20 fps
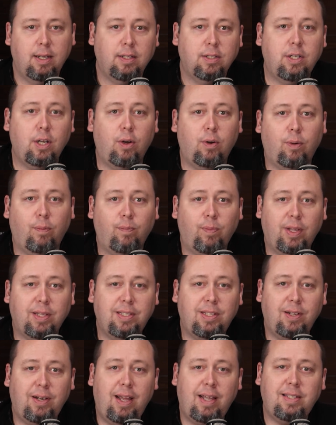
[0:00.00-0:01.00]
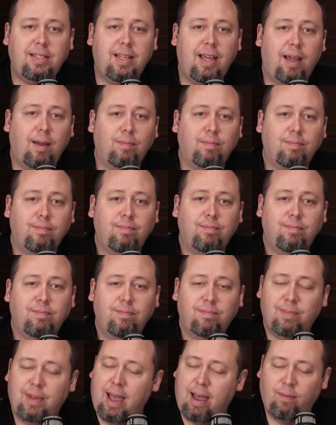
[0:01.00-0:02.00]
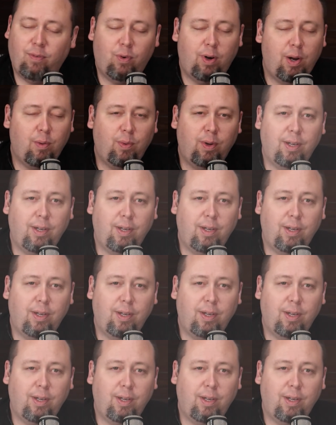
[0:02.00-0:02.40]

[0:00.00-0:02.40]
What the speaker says: So until next time, have a great